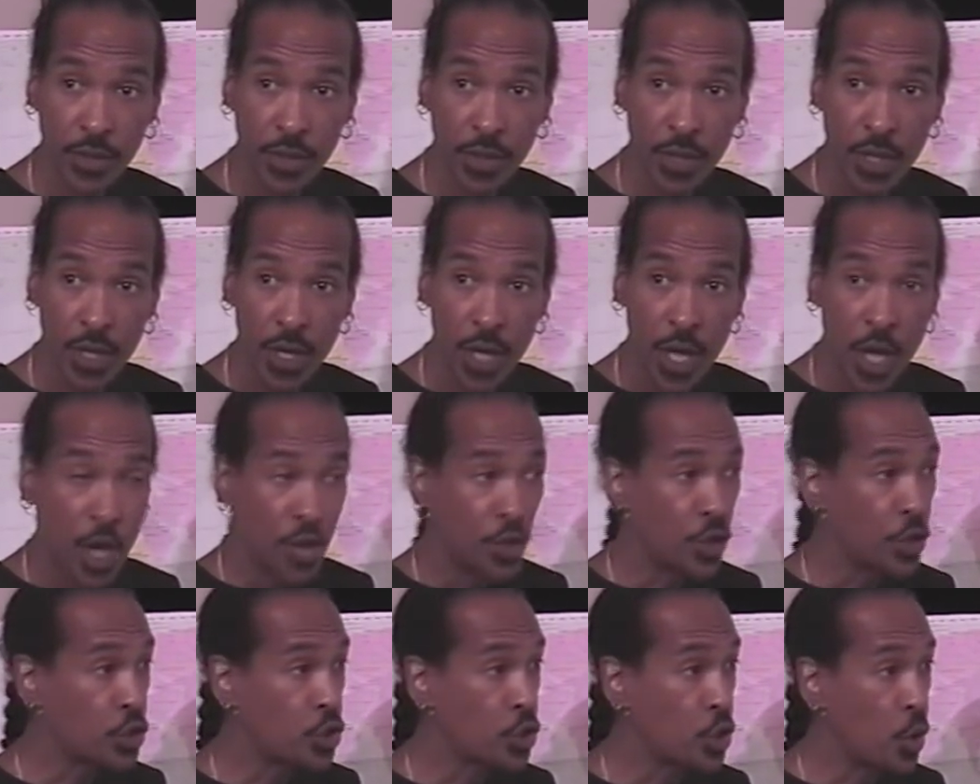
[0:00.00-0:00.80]
Mm-hmm.
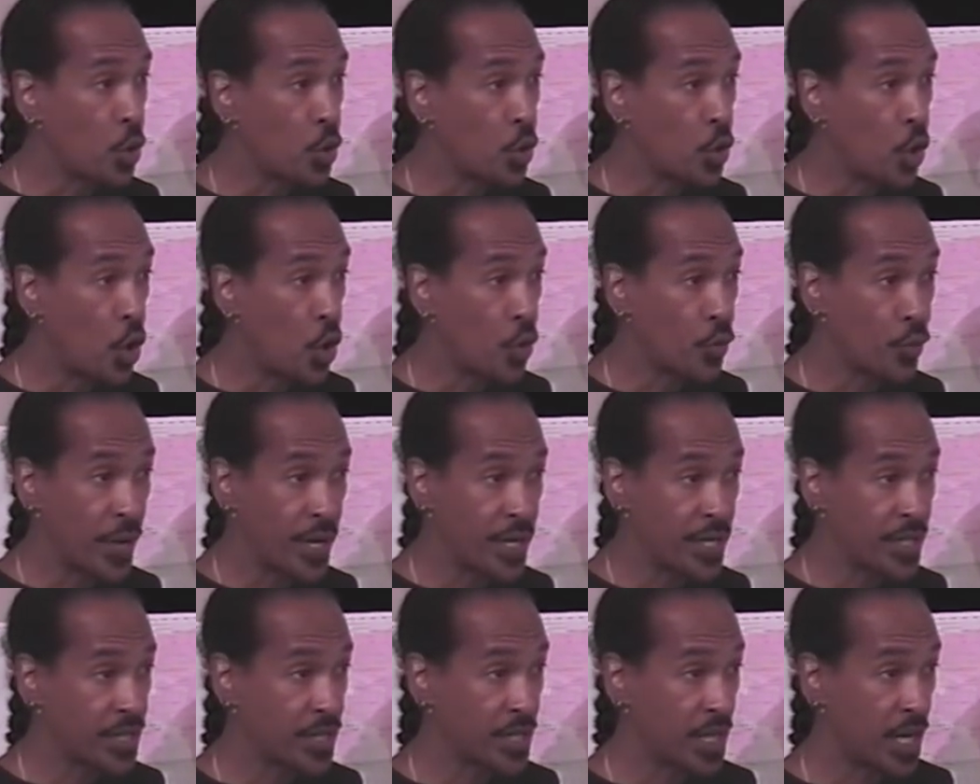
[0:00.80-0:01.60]
The so-called
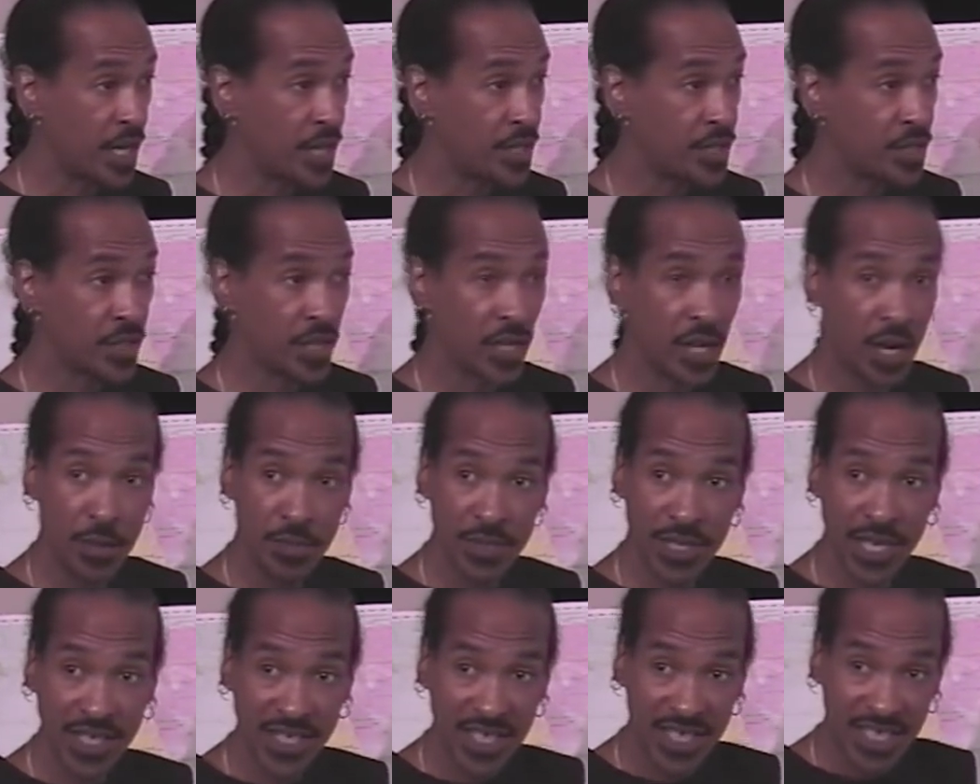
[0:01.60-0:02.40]
Renaissance comes at